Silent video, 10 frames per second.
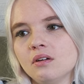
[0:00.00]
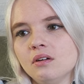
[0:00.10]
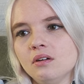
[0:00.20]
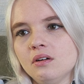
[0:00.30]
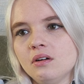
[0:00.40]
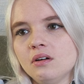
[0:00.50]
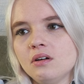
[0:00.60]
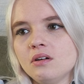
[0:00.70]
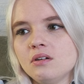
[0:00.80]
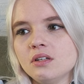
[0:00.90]

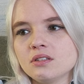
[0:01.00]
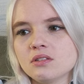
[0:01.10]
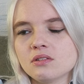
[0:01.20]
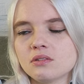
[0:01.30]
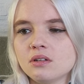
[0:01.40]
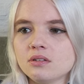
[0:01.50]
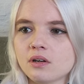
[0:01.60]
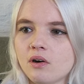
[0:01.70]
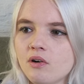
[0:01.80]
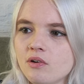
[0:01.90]
Oh, this is her old
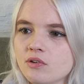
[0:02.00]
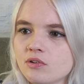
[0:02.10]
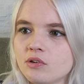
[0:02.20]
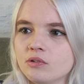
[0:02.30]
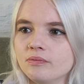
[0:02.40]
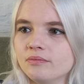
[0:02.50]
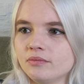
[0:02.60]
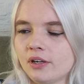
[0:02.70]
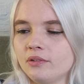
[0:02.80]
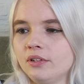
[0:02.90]

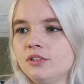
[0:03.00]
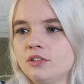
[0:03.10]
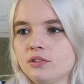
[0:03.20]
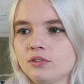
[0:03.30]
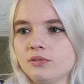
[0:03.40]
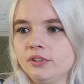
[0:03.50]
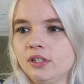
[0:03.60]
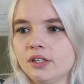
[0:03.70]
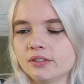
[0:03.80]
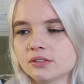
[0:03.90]
home. I only just
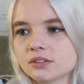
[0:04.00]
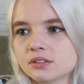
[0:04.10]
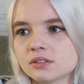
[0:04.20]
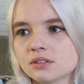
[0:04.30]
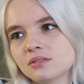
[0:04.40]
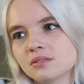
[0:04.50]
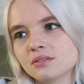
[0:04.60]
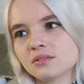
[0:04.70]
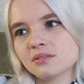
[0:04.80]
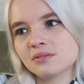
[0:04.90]
realized.
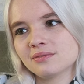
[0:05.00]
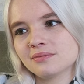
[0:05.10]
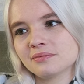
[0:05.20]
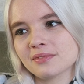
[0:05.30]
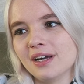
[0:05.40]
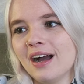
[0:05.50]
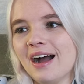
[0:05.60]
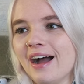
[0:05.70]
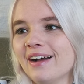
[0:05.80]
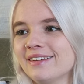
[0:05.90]

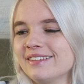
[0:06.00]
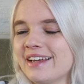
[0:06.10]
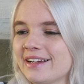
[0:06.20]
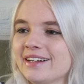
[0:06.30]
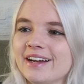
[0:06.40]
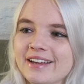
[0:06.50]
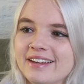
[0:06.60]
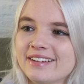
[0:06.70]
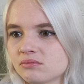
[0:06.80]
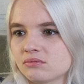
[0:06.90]
Ah, that guy.
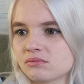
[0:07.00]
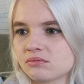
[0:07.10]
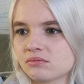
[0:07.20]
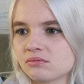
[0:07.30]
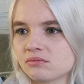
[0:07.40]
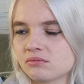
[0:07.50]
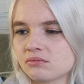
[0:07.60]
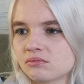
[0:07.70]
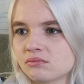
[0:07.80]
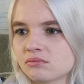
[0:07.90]
I was Quinn. I was
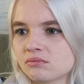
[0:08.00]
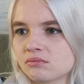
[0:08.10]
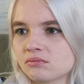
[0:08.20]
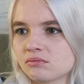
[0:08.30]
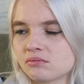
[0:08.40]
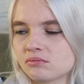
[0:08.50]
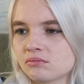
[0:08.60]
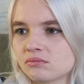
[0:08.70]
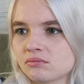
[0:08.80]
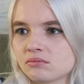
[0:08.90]
young and very
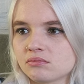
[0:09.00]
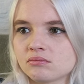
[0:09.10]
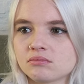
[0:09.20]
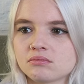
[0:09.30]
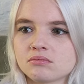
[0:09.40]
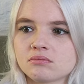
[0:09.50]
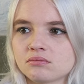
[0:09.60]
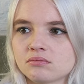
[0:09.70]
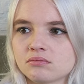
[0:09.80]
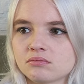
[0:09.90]
stupid.
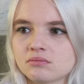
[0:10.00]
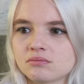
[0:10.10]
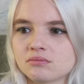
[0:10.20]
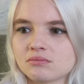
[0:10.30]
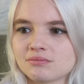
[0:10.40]
He upgraded.